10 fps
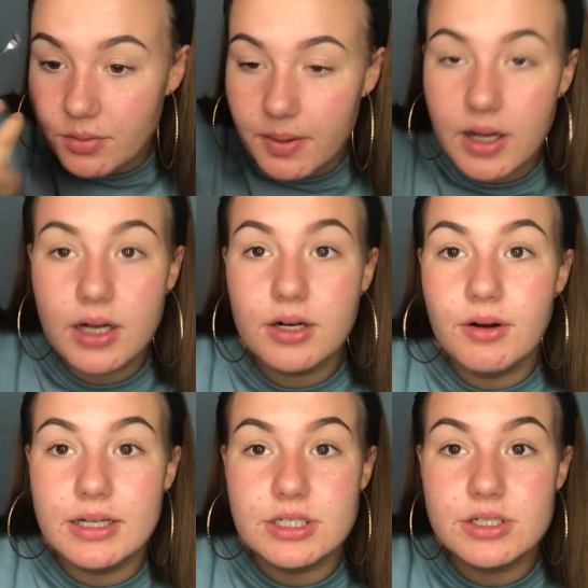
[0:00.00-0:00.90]
but oh, I
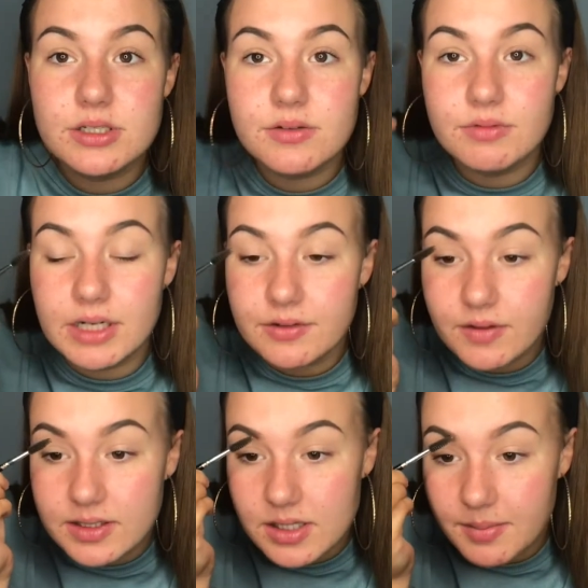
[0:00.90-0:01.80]
just really
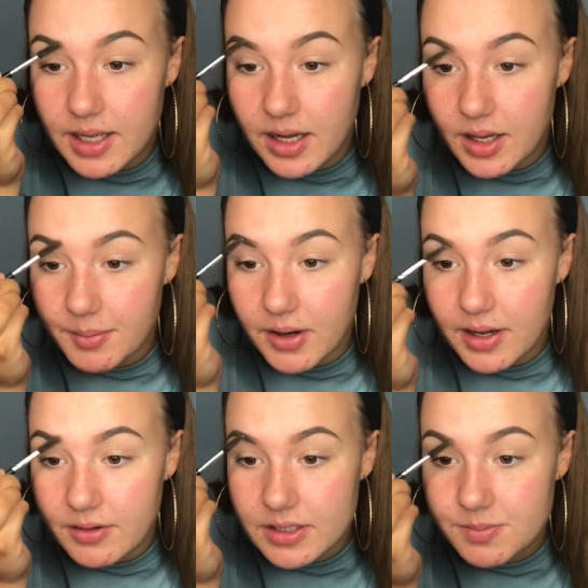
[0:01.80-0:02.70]
fucked up my
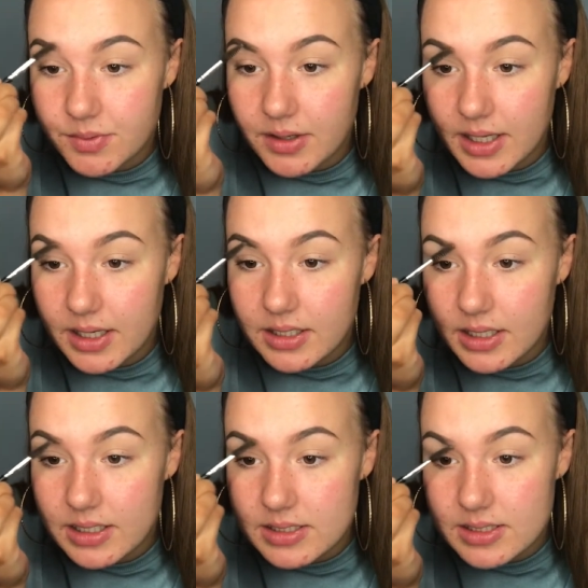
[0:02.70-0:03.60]
eyebrow. That's brilliant.
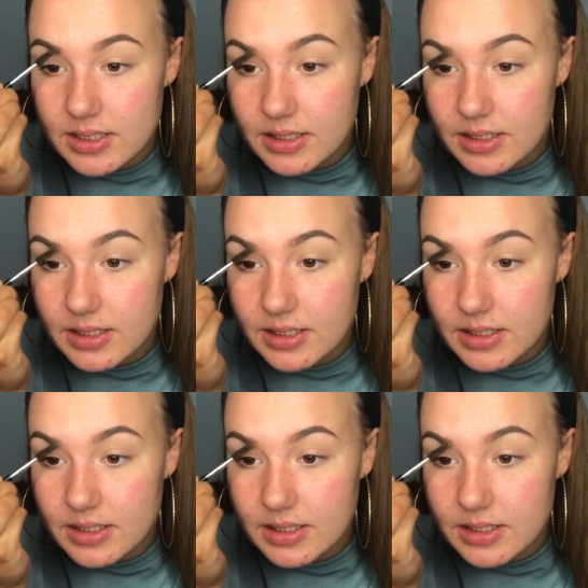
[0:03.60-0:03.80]
Let's